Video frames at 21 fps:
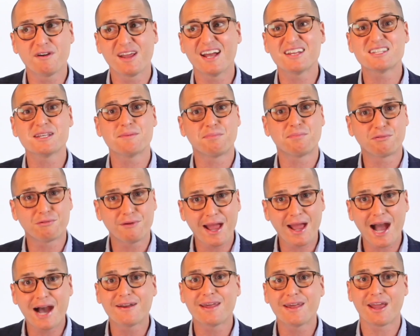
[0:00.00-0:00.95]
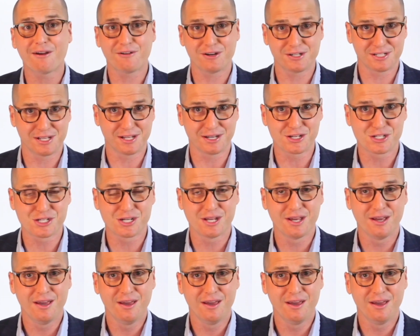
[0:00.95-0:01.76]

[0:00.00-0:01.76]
has a proud heritage.